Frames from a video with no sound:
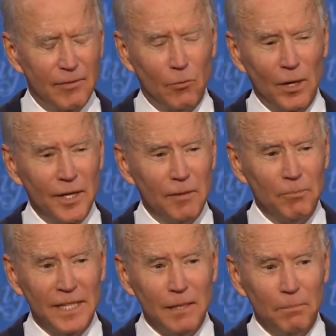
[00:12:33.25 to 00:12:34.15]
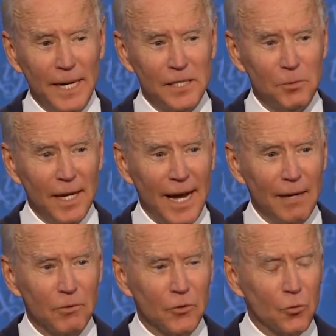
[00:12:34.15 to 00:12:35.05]
one of the big debates we
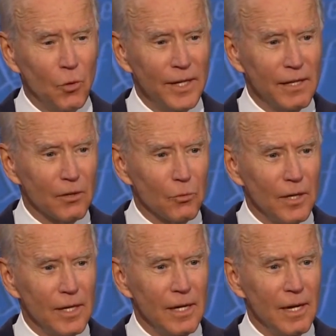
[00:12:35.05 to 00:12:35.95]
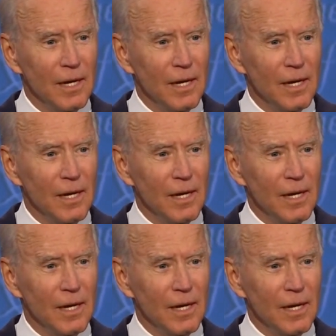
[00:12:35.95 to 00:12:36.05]
had with 23